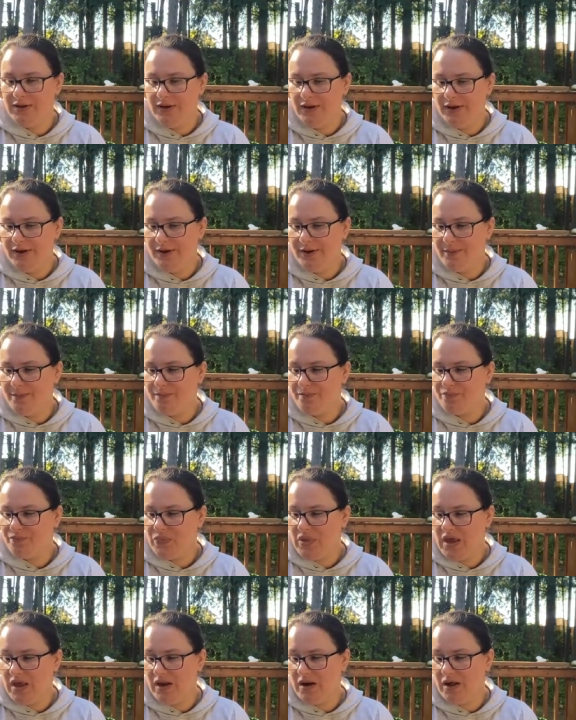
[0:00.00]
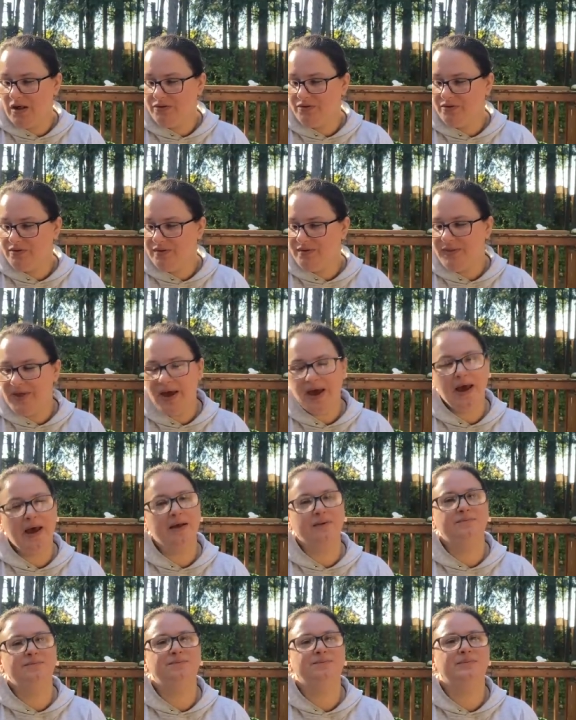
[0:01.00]
Um, and other than
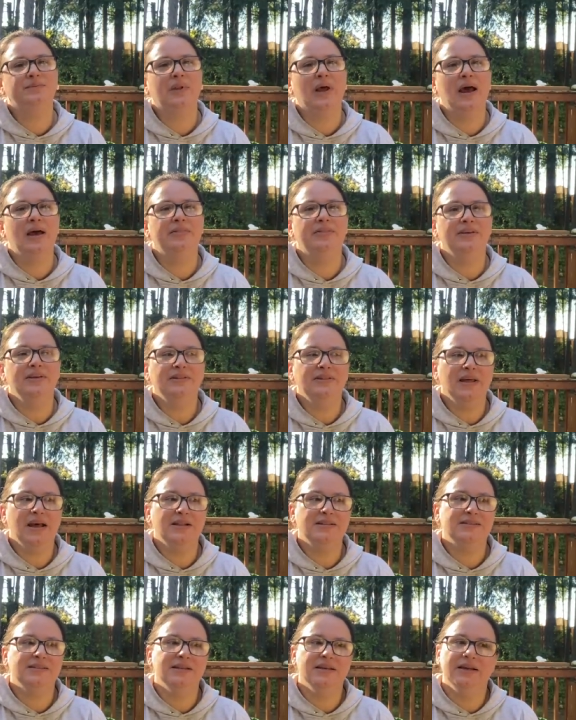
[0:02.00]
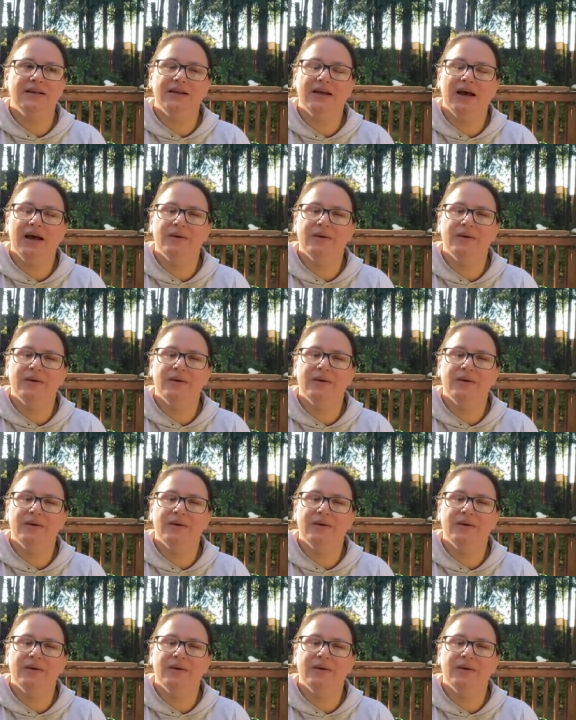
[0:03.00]
that, I think that's it.